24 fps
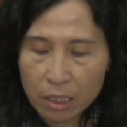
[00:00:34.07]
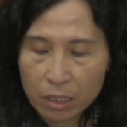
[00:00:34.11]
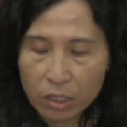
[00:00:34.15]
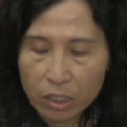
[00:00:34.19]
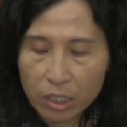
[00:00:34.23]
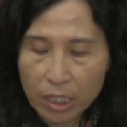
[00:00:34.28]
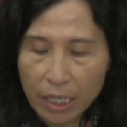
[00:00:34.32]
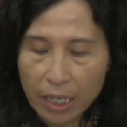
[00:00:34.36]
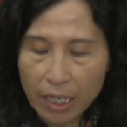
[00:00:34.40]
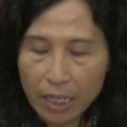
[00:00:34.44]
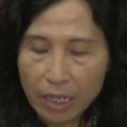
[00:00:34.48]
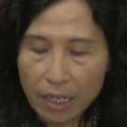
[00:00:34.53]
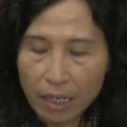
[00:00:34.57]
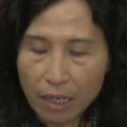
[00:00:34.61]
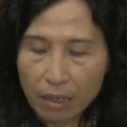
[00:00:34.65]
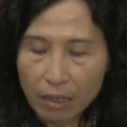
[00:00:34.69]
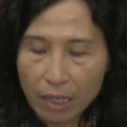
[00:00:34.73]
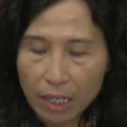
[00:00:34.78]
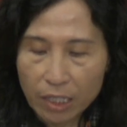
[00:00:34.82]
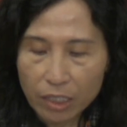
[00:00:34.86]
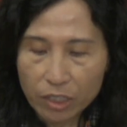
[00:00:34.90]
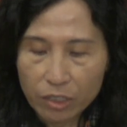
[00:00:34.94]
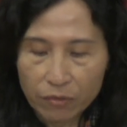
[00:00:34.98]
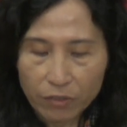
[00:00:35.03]
Today, I'd
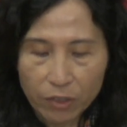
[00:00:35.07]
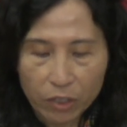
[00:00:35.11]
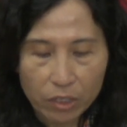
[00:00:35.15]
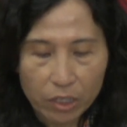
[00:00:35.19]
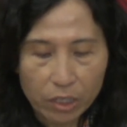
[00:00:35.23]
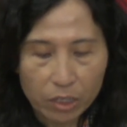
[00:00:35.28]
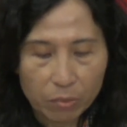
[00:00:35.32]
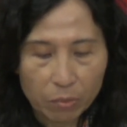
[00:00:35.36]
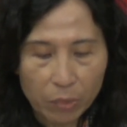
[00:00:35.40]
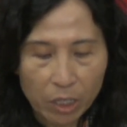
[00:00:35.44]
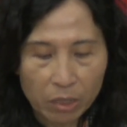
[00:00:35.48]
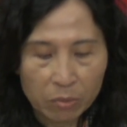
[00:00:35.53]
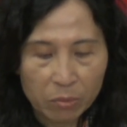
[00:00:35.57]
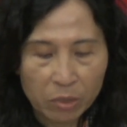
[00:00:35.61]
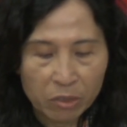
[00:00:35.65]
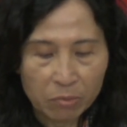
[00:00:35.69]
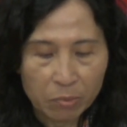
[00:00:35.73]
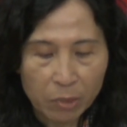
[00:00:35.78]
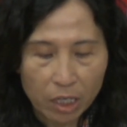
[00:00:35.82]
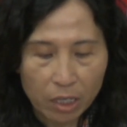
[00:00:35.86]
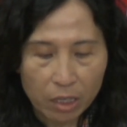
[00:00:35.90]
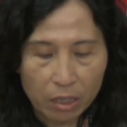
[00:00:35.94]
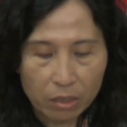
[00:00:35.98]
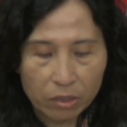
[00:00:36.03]
like to focus my
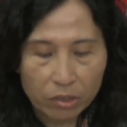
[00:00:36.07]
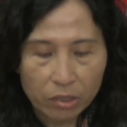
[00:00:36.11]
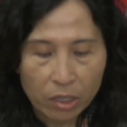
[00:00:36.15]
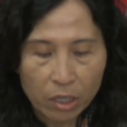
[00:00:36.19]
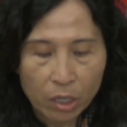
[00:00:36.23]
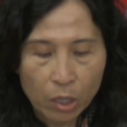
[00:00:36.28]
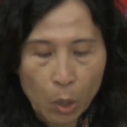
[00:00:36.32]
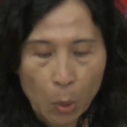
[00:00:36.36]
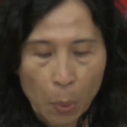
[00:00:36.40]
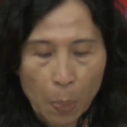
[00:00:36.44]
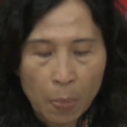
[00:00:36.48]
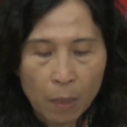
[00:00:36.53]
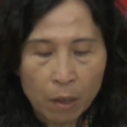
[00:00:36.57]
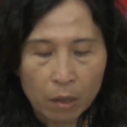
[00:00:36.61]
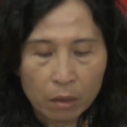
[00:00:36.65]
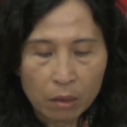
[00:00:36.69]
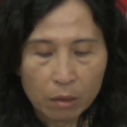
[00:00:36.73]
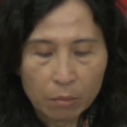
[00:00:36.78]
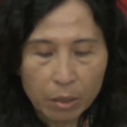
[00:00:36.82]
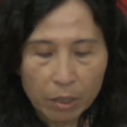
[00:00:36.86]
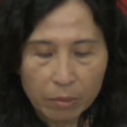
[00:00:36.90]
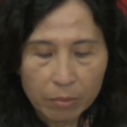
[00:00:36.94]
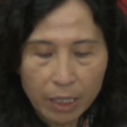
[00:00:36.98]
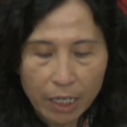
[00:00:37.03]
remarks on the
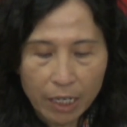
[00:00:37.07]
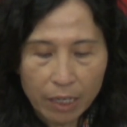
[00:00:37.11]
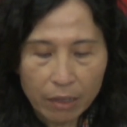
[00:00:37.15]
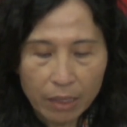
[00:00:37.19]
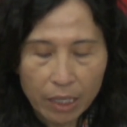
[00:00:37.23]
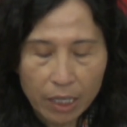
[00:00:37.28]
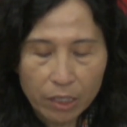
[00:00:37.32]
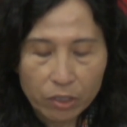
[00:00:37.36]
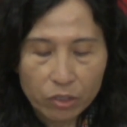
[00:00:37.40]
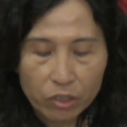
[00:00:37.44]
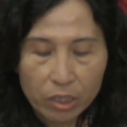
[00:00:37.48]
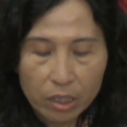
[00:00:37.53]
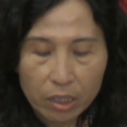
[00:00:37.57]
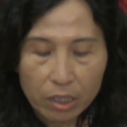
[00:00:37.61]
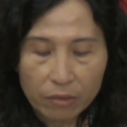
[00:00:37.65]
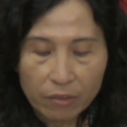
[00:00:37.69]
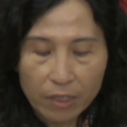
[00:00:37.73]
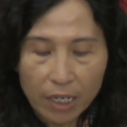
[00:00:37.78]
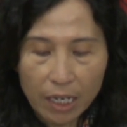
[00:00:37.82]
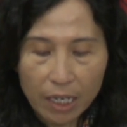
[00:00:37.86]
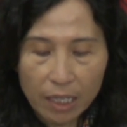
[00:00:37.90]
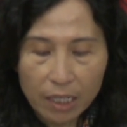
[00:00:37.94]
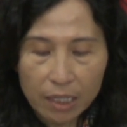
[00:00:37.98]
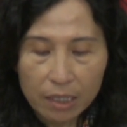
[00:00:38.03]
Public Health Agency of
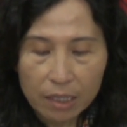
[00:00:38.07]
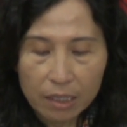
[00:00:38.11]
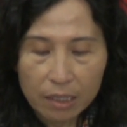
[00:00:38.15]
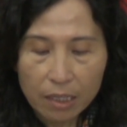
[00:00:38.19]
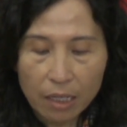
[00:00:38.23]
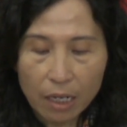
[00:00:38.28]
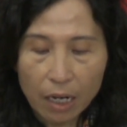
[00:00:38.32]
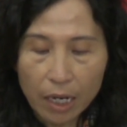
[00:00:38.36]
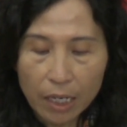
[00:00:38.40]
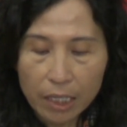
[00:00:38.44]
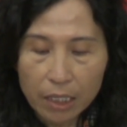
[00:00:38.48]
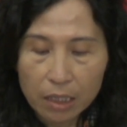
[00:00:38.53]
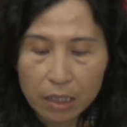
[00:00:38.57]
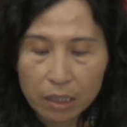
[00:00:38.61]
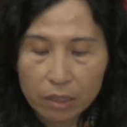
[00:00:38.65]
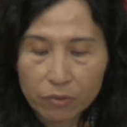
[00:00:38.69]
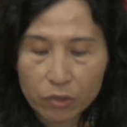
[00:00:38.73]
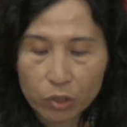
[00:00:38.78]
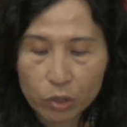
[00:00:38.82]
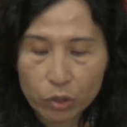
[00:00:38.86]
Canada's guidance for